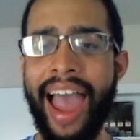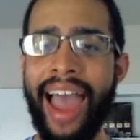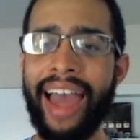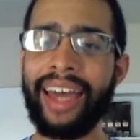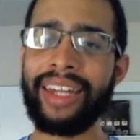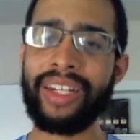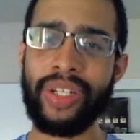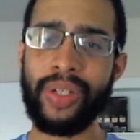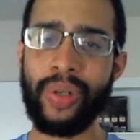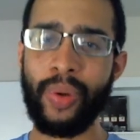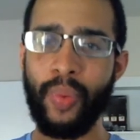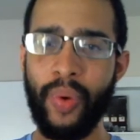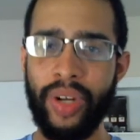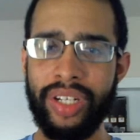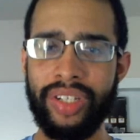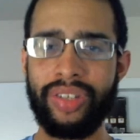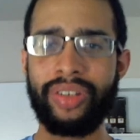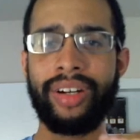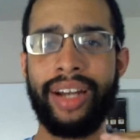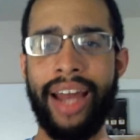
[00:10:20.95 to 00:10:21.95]
And so what
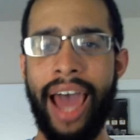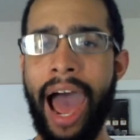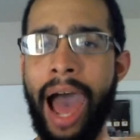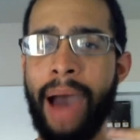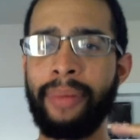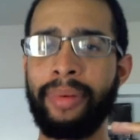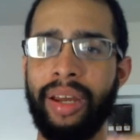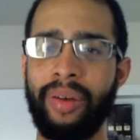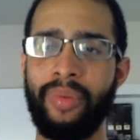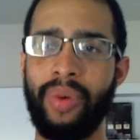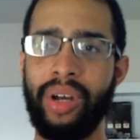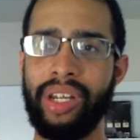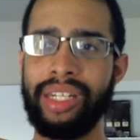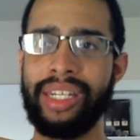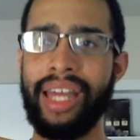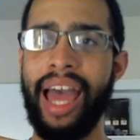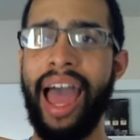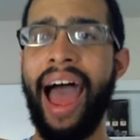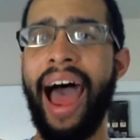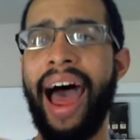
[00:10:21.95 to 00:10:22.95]
started happening
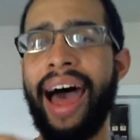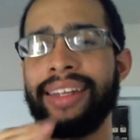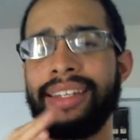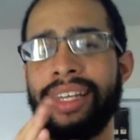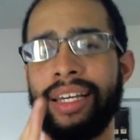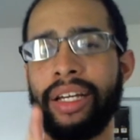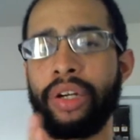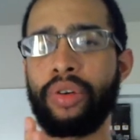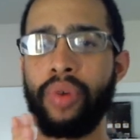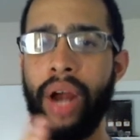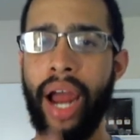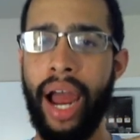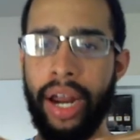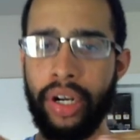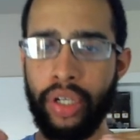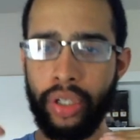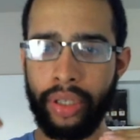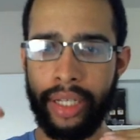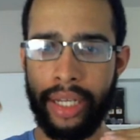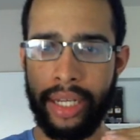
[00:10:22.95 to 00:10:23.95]
was, as I
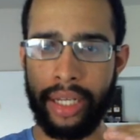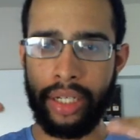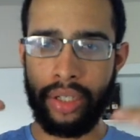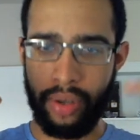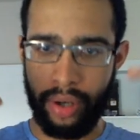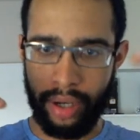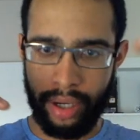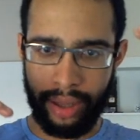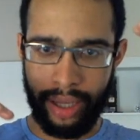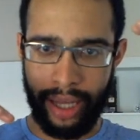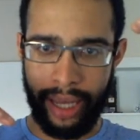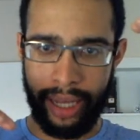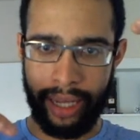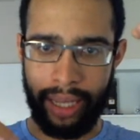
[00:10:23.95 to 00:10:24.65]
gradually started